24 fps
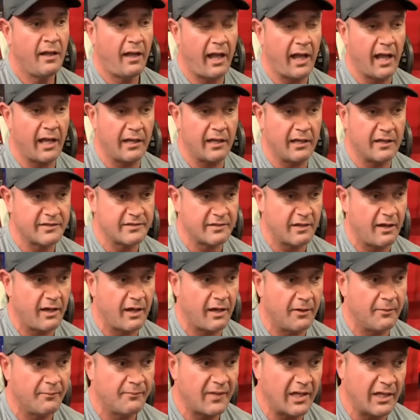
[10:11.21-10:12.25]
and it's
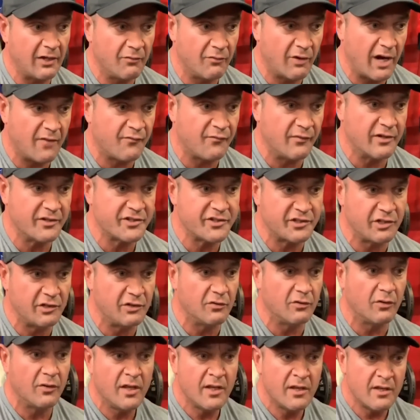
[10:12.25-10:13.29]
uh, in reference
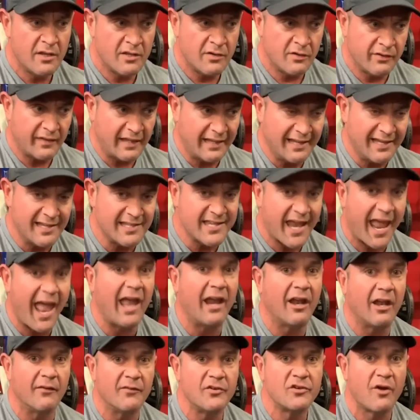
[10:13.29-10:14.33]
to the
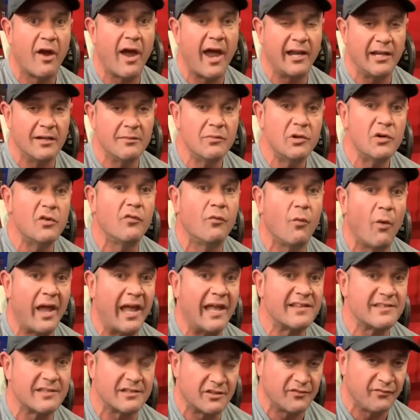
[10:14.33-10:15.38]
intent of trying to move
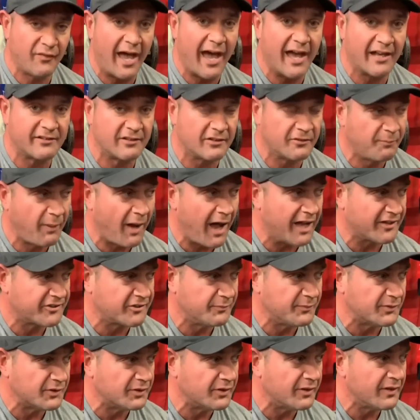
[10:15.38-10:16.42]
weights as fast as
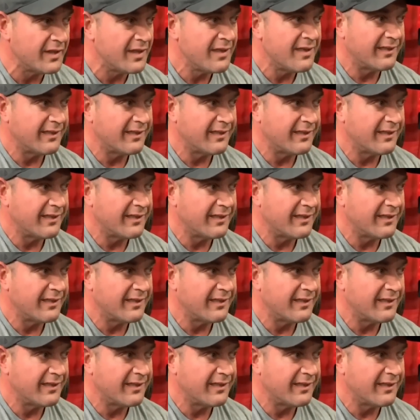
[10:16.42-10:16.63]
possible.